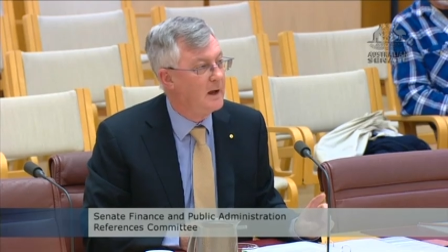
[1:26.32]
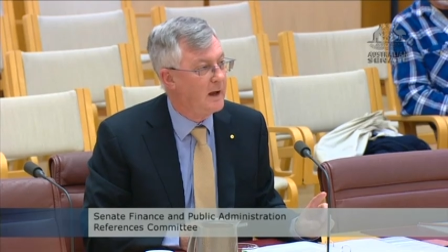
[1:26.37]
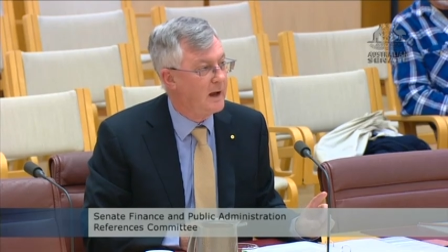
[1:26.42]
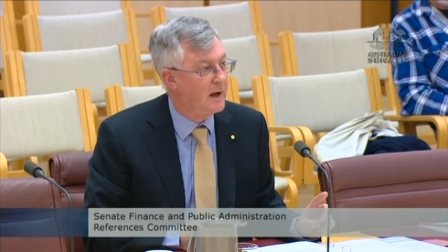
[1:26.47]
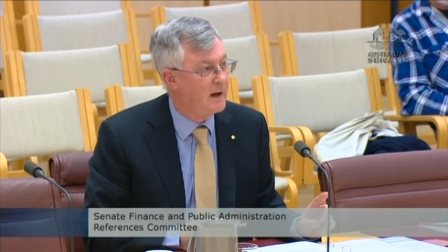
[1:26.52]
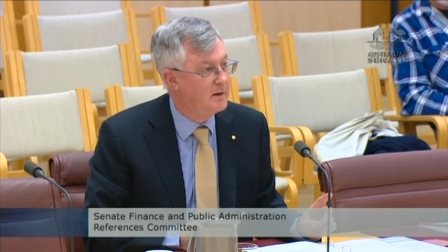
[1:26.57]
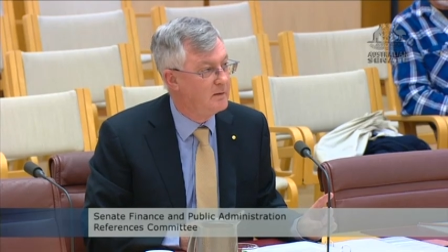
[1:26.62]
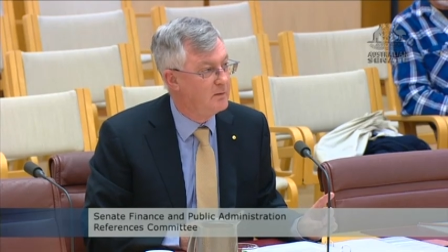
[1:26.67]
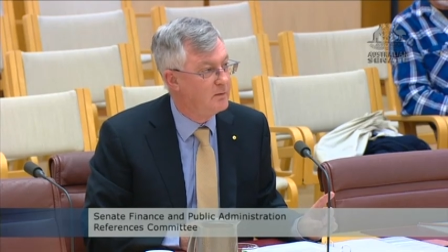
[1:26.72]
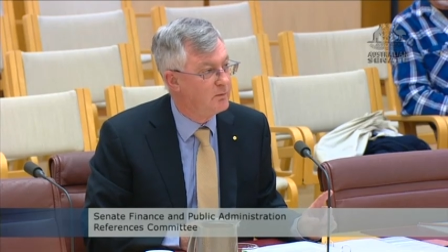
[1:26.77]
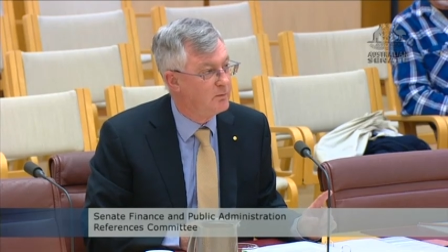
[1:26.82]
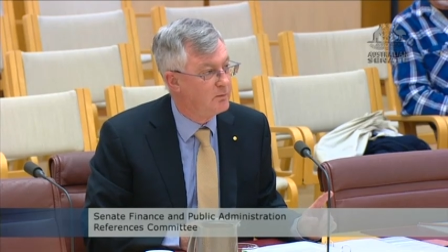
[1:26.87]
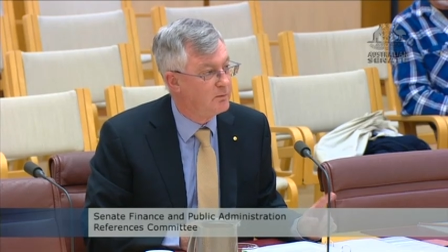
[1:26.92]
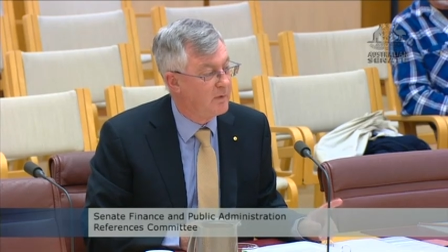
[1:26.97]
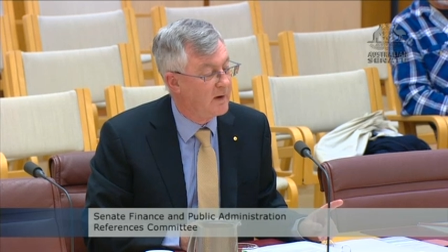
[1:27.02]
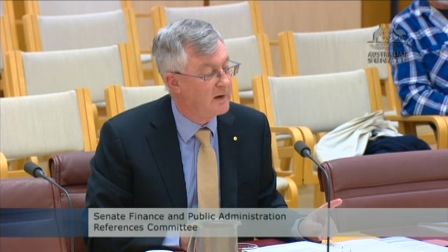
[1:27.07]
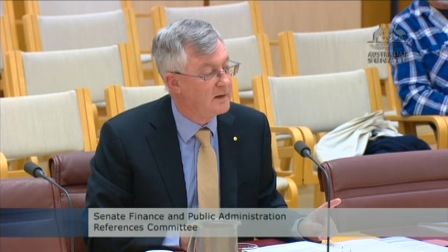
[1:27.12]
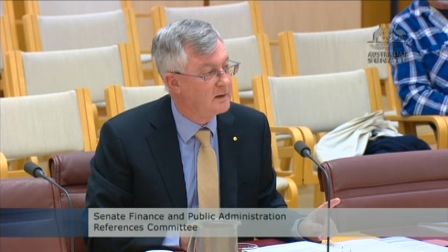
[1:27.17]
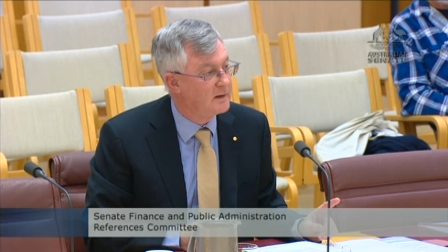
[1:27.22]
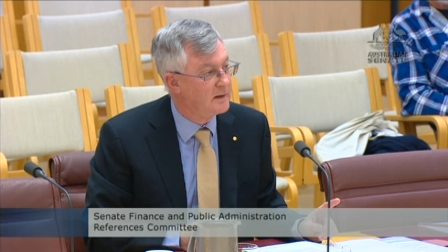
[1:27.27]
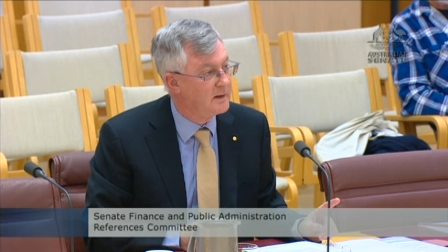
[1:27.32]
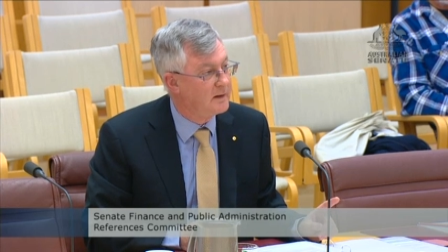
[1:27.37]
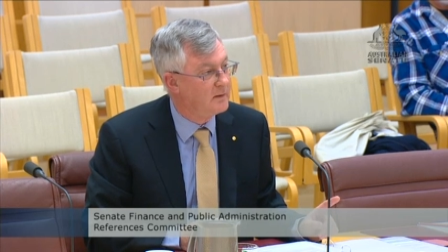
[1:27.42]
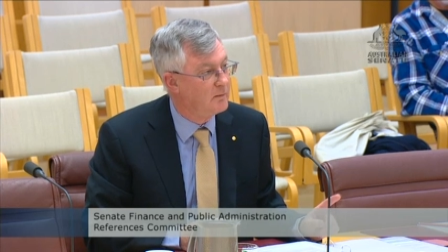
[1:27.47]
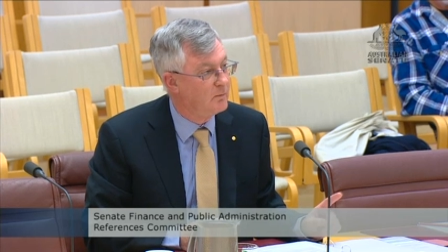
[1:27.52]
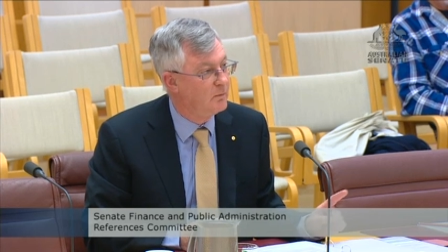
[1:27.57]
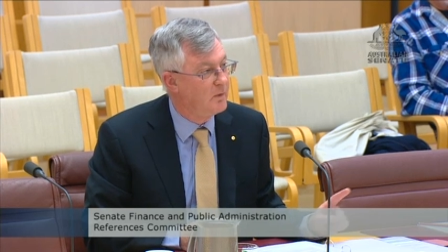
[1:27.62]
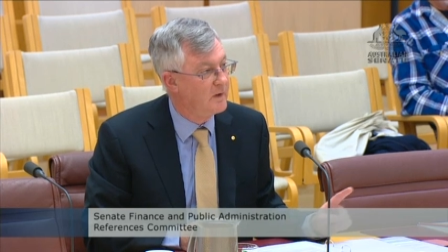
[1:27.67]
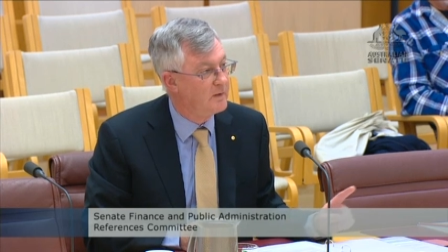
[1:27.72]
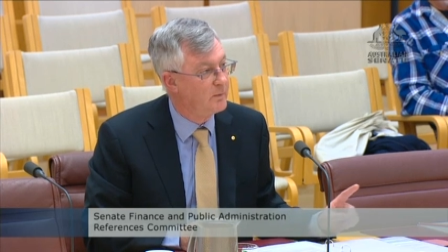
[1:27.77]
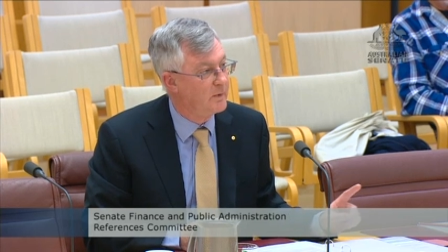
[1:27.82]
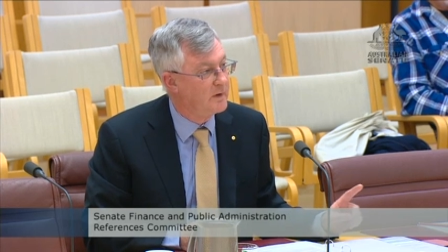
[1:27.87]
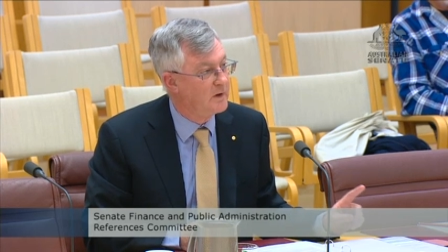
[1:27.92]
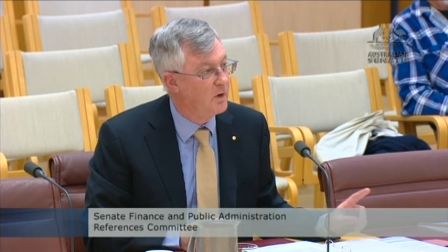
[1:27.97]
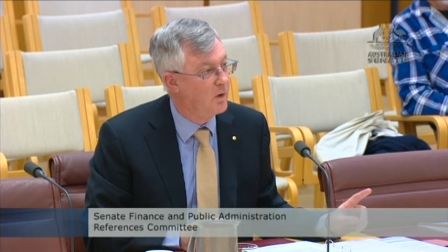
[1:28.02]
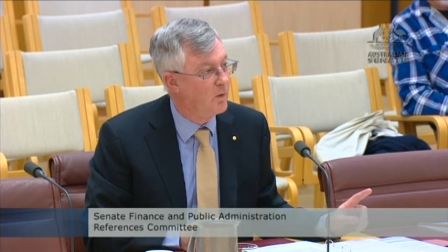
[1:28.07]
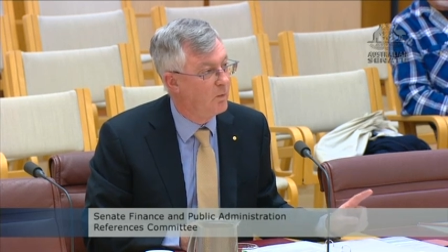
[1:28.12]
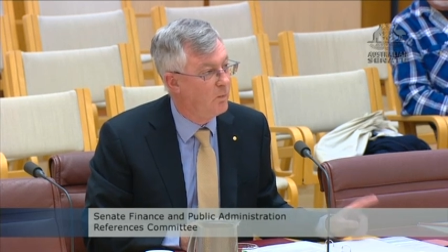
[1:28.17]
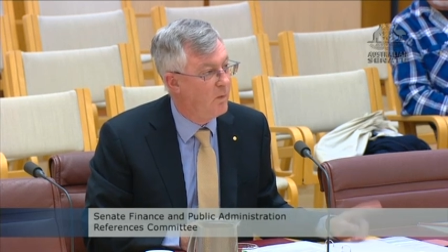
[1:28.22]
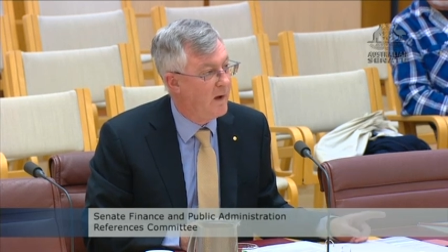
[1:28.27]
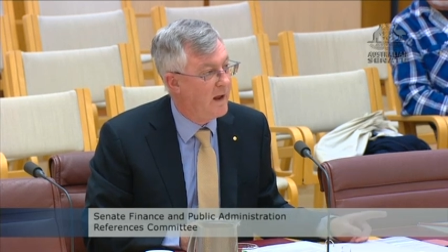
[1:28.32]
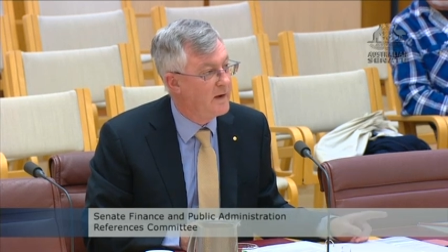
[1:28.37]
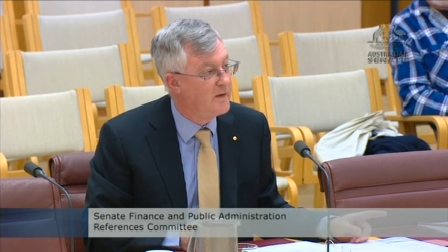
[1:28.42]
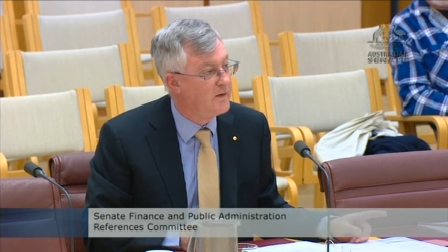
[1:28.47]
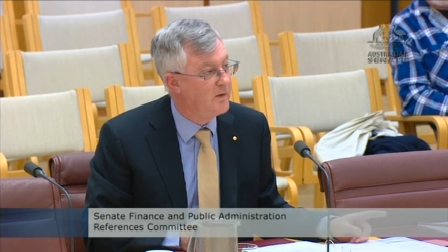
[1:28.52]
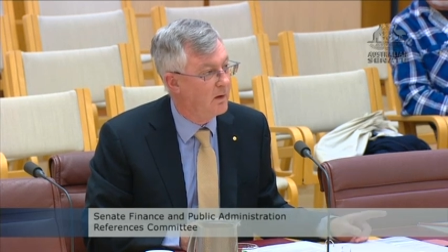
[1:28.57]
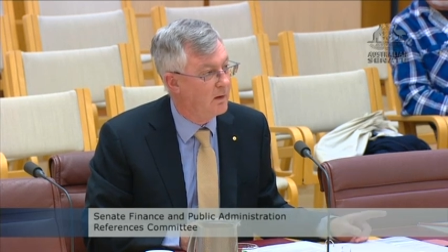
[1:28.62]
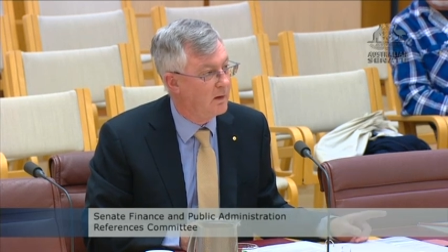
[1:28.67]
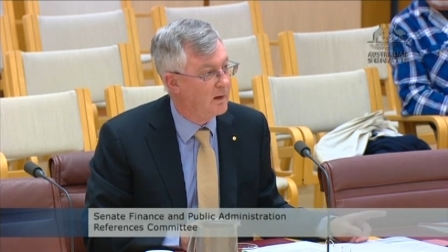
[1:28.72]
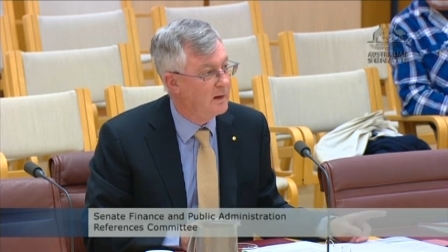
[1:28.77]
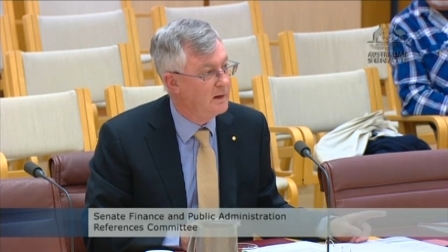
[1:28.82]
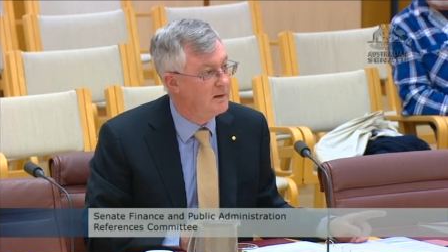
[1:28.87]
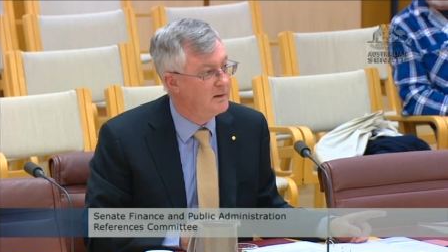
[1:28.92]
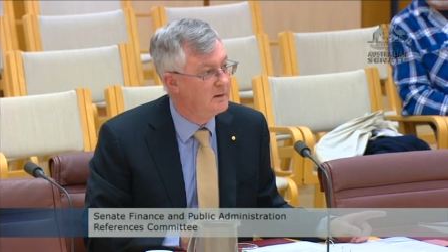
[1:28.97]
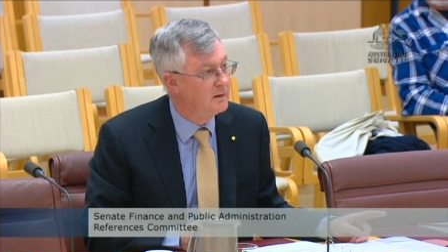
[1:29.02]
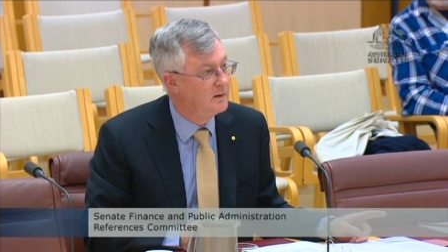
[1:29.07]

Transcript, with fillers: And frankly, whether he got $1